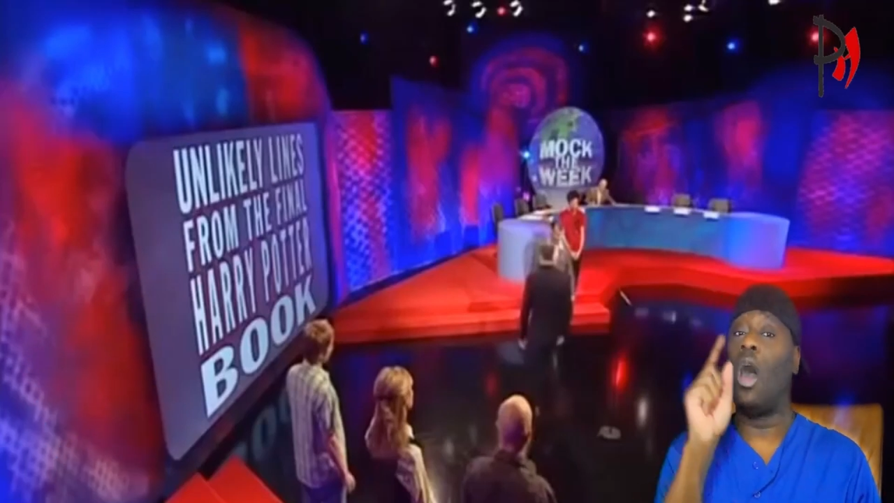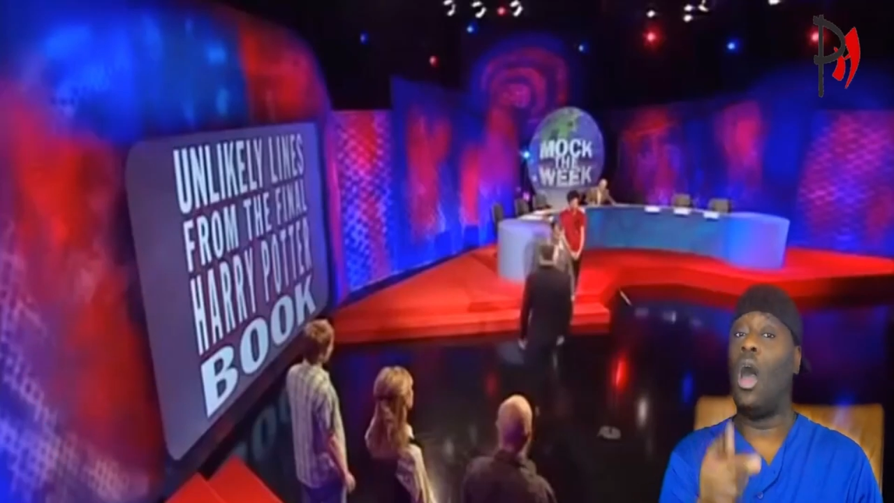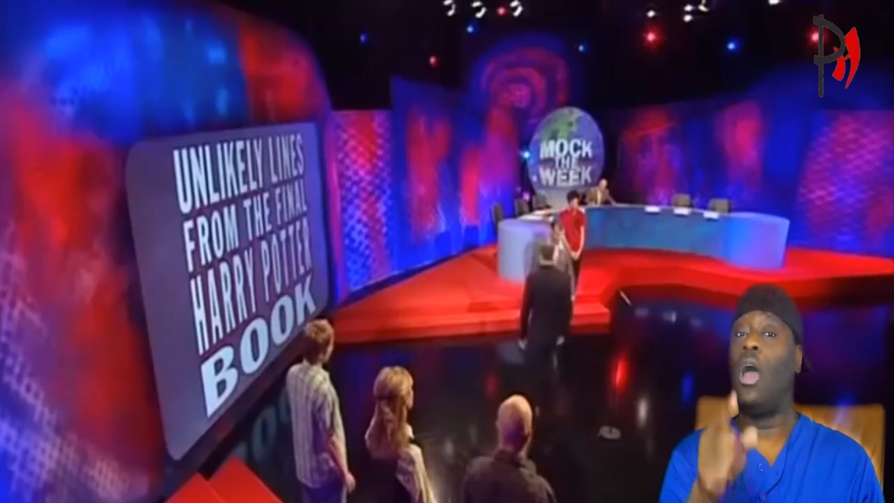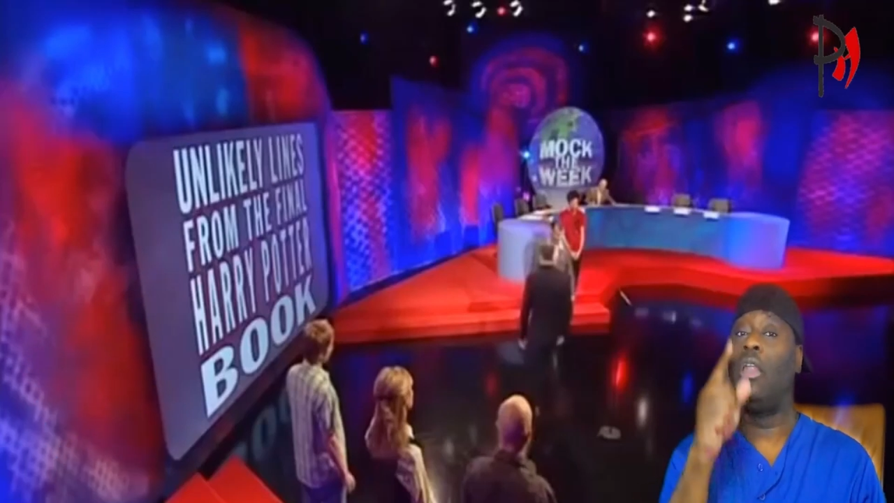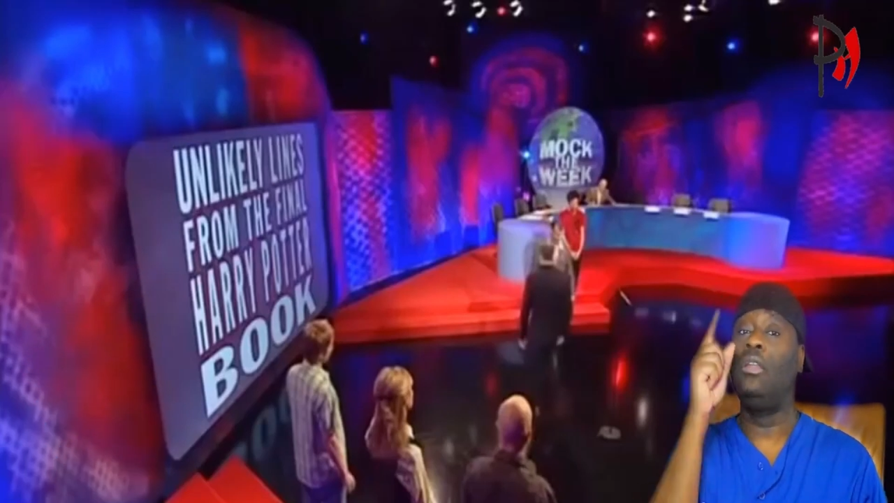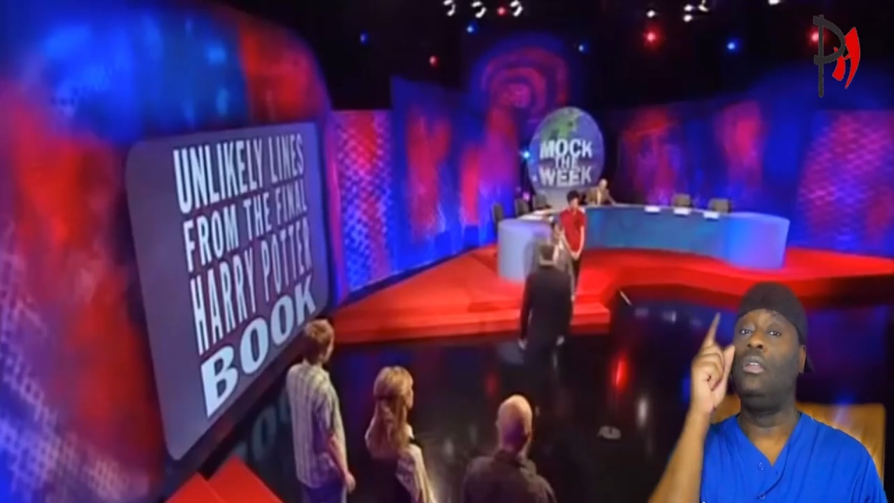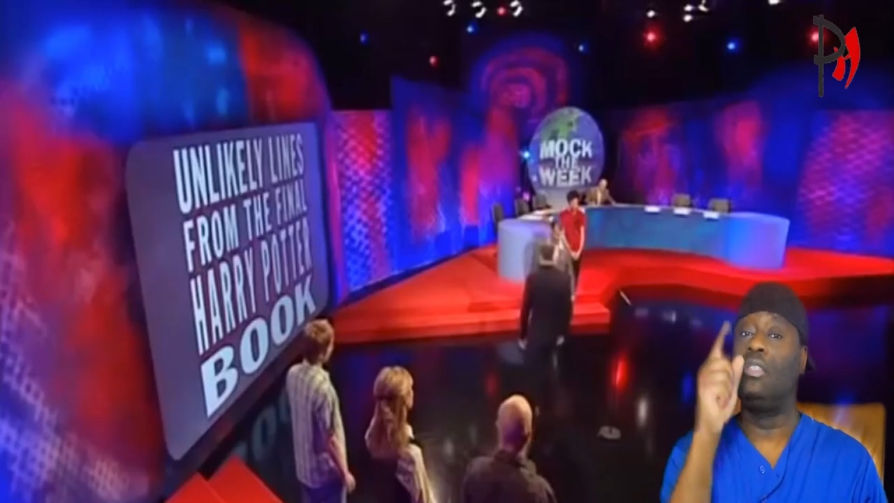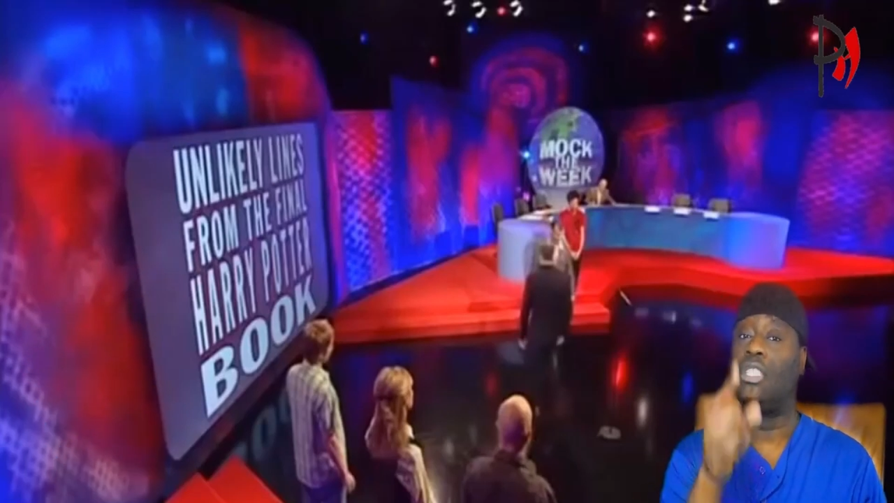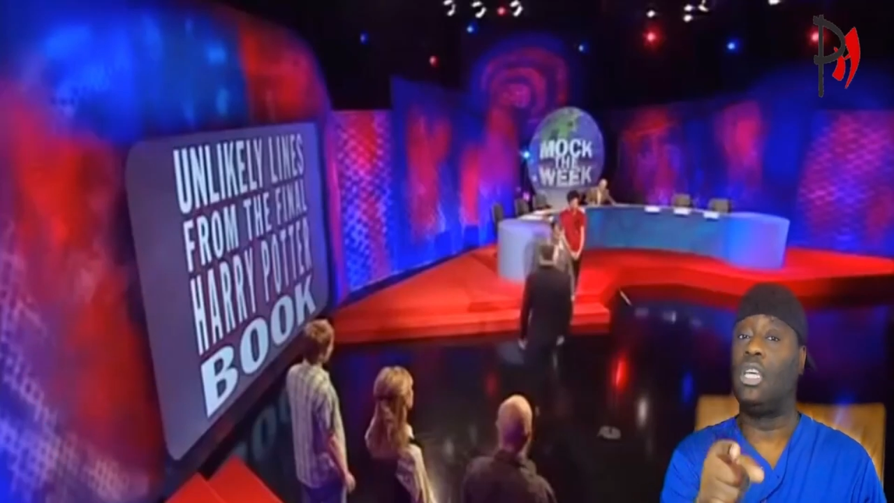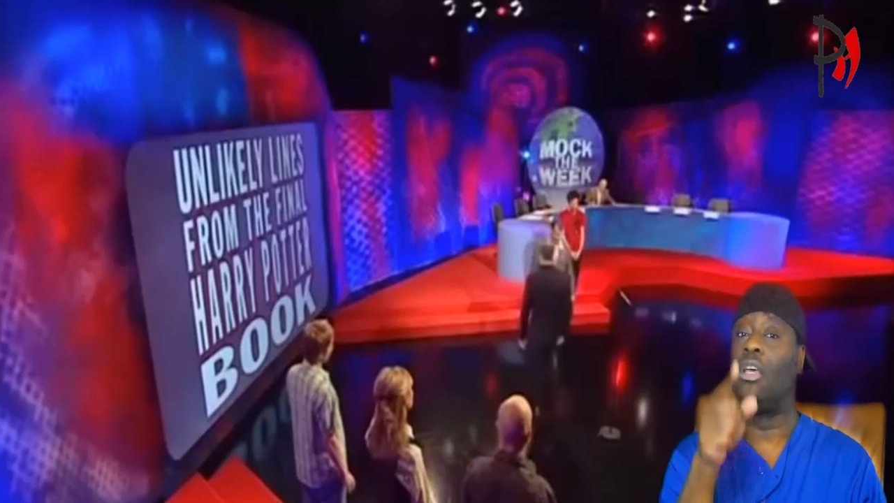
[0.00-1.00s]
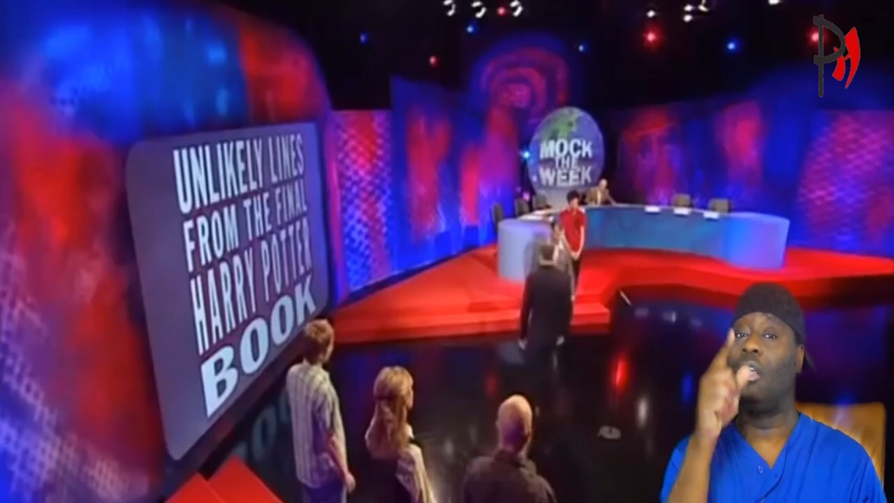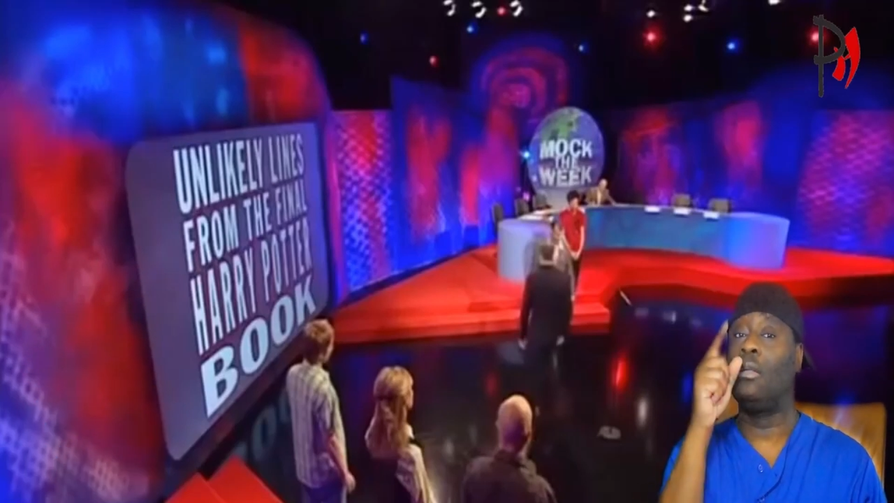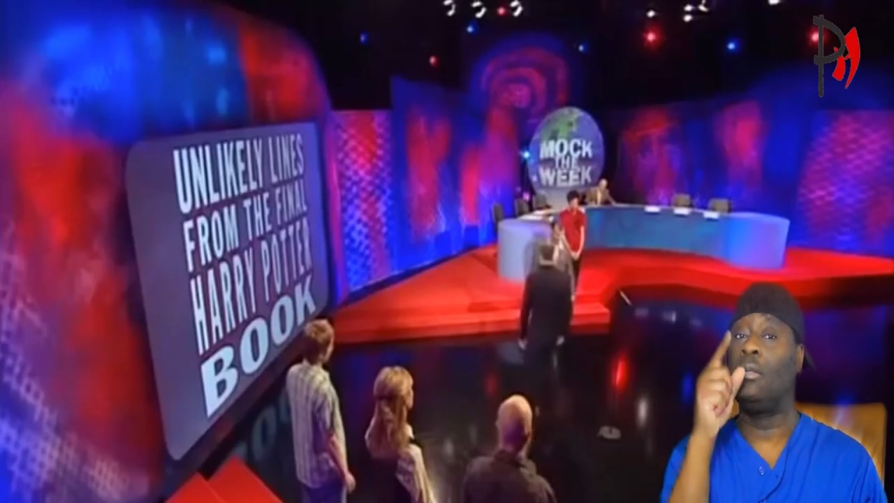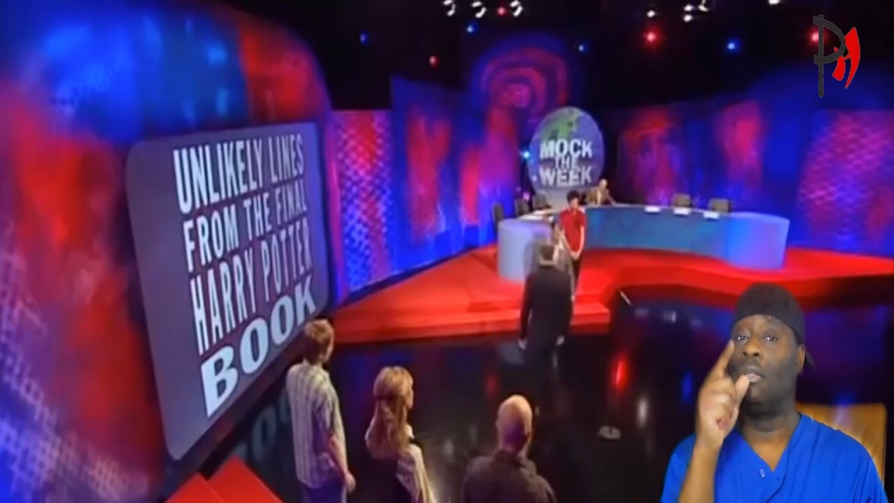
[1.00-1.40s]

Until